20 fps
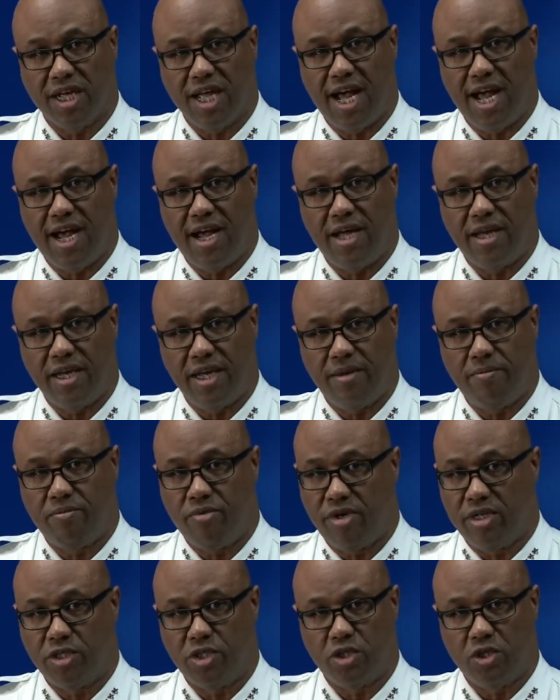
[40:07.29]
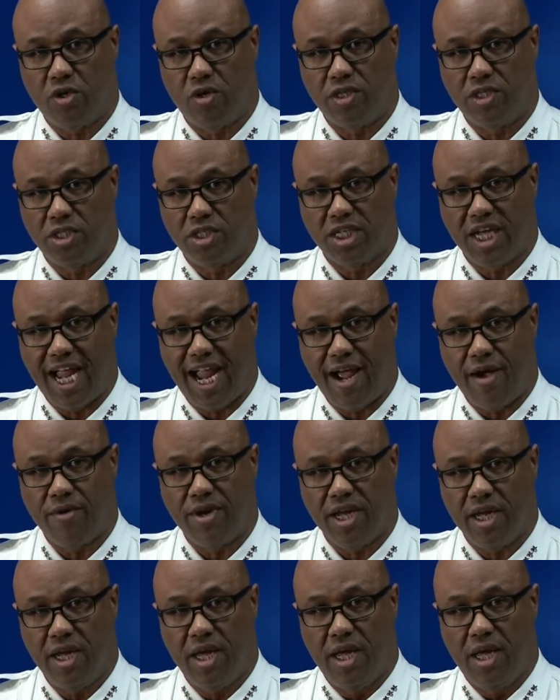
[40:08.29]
Khan in Prince George's
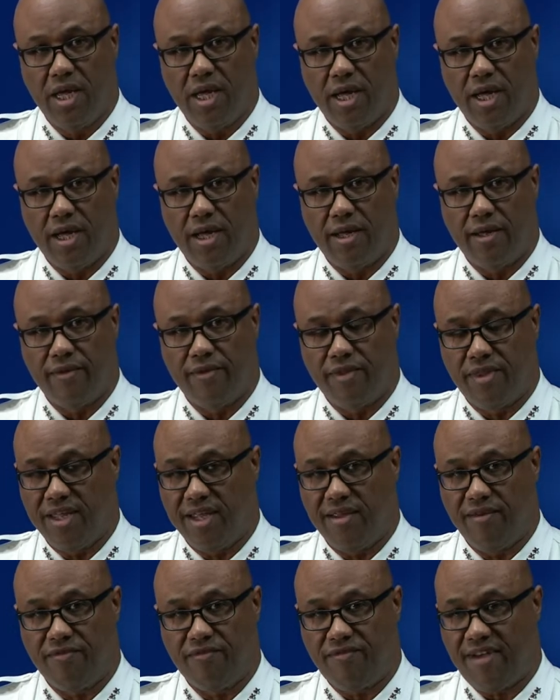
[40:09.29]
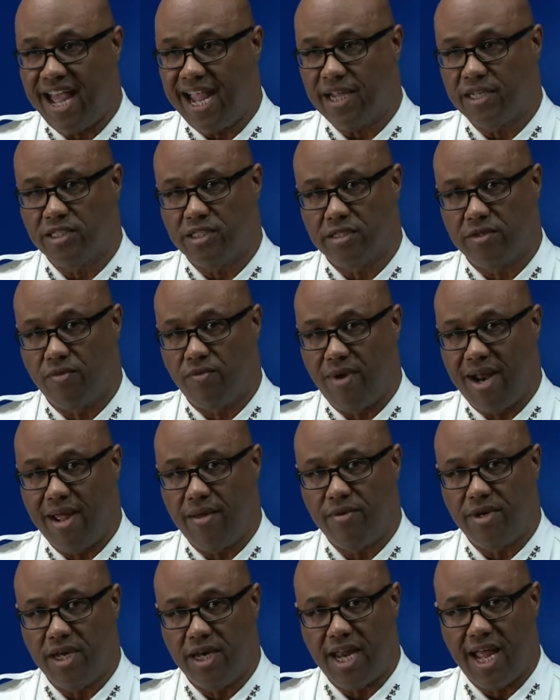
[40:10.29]
County. Uh, the facts
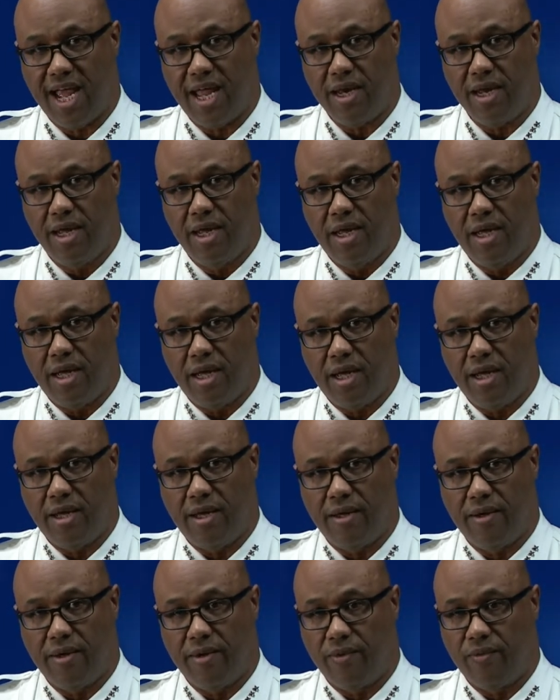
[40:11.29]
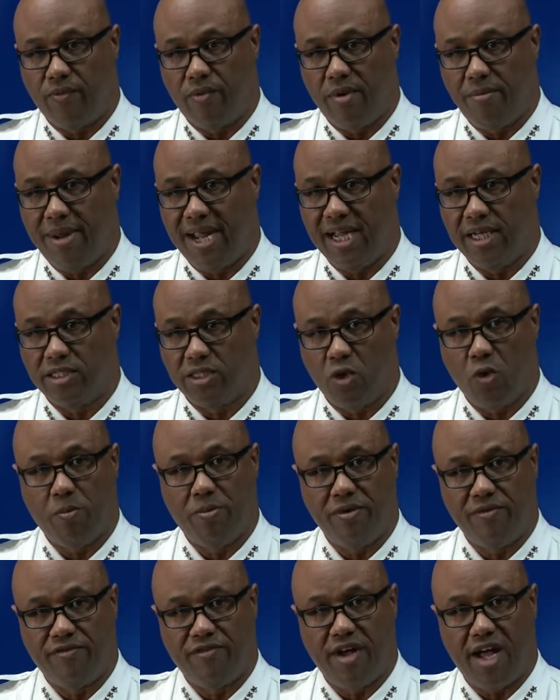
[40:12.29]
surrounding that uh, remains
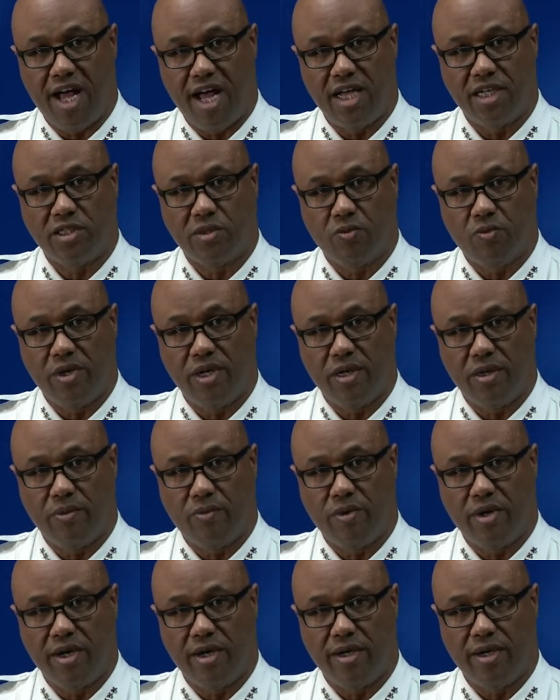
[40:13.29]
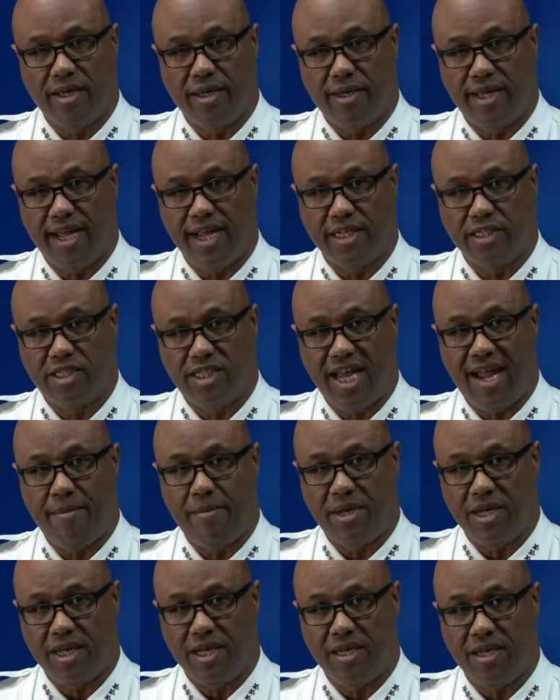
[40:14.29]
open for us. We're we're
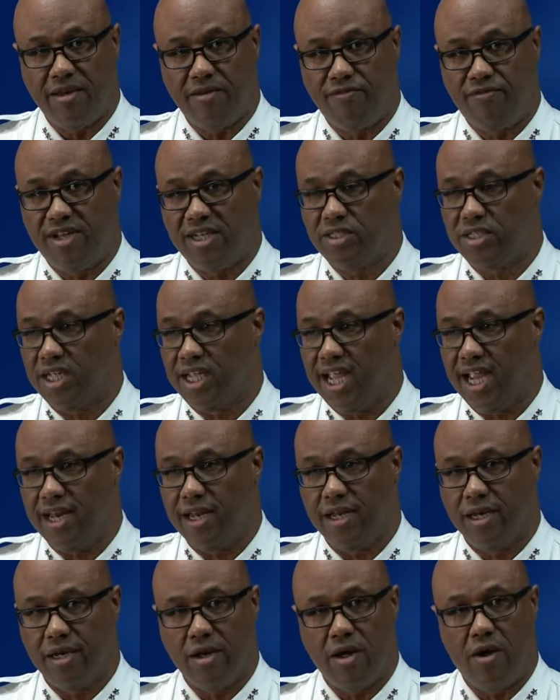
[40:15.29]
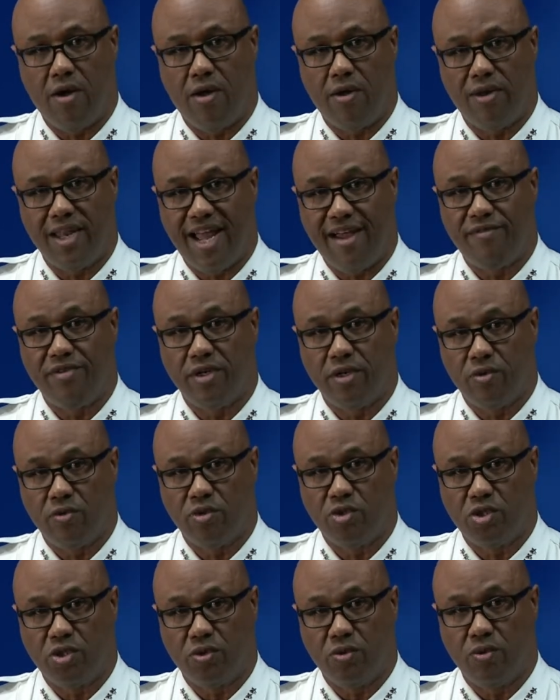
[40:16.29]
examining, investigating all
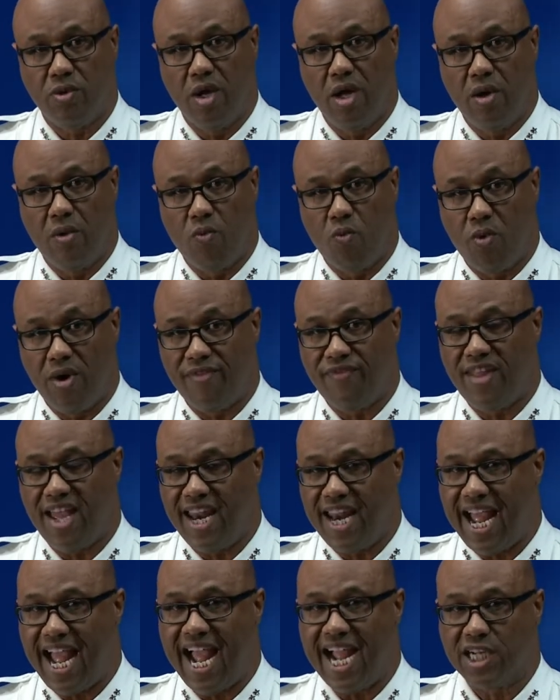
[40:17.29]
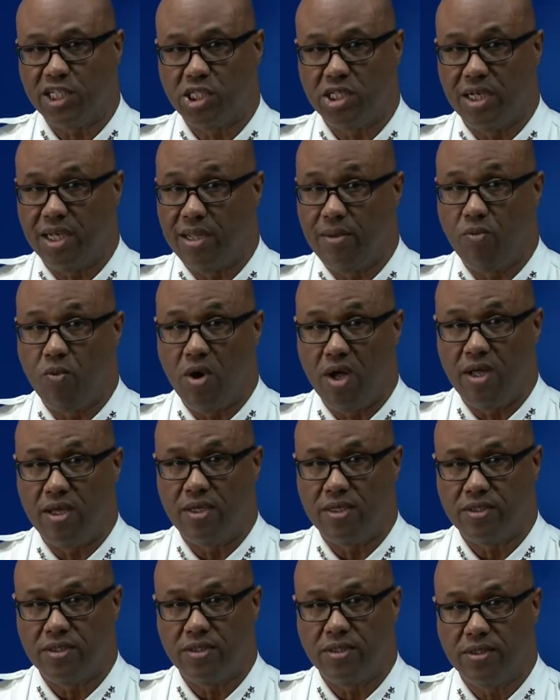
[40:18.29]
avenues to what that actually
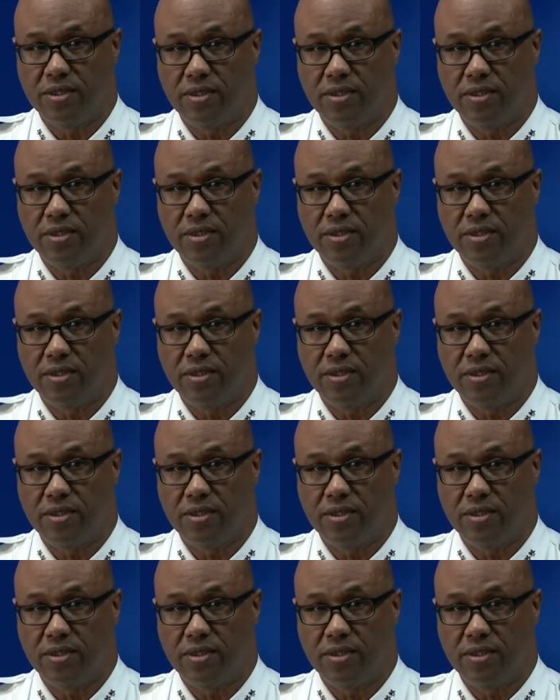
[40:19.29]
was.